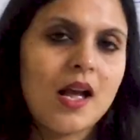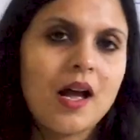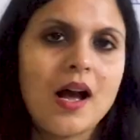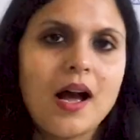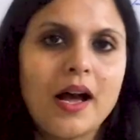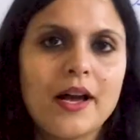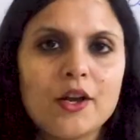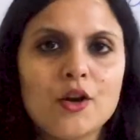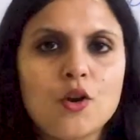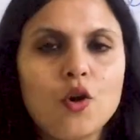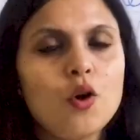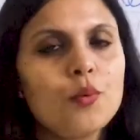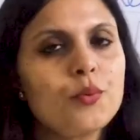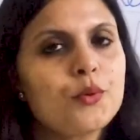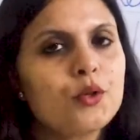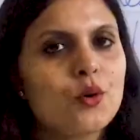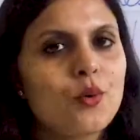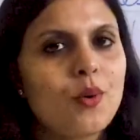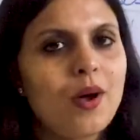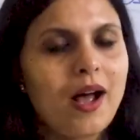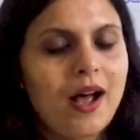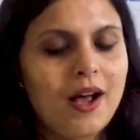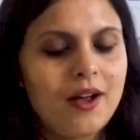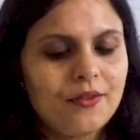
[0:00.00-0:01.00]
I hope you
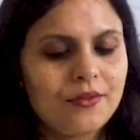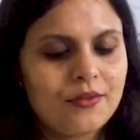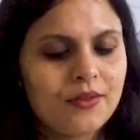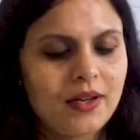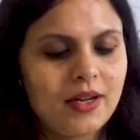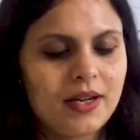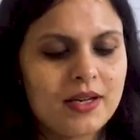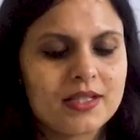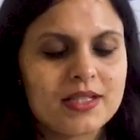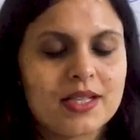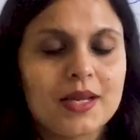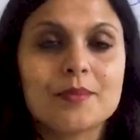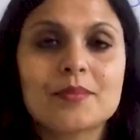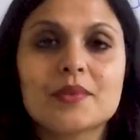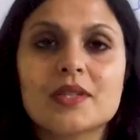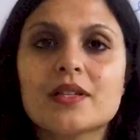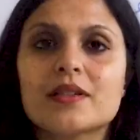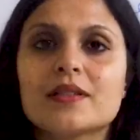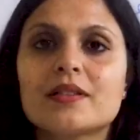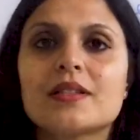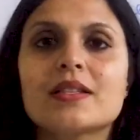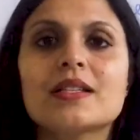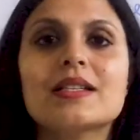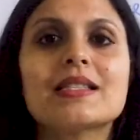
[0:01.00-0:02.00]
have
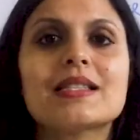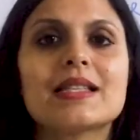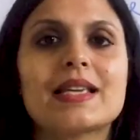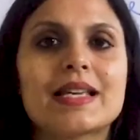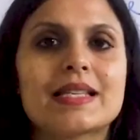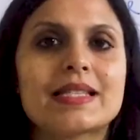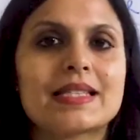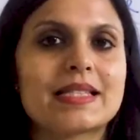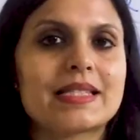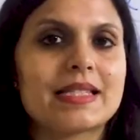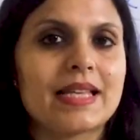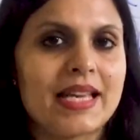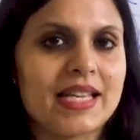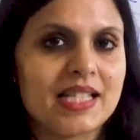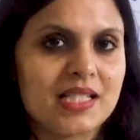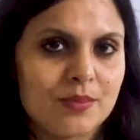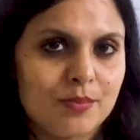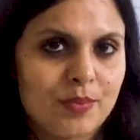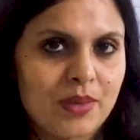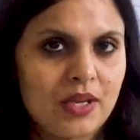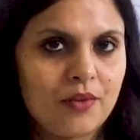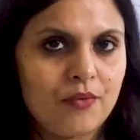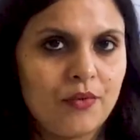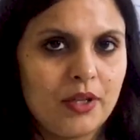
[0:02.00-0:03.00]
attempted this exercise
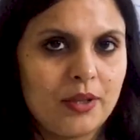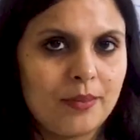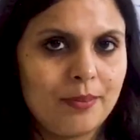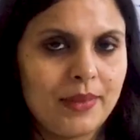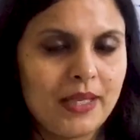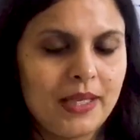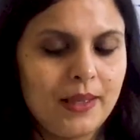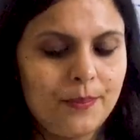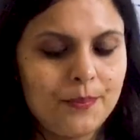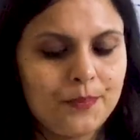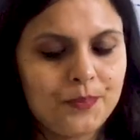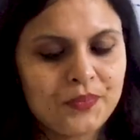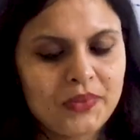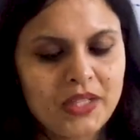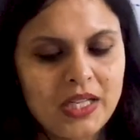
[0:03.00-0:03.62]
B with me.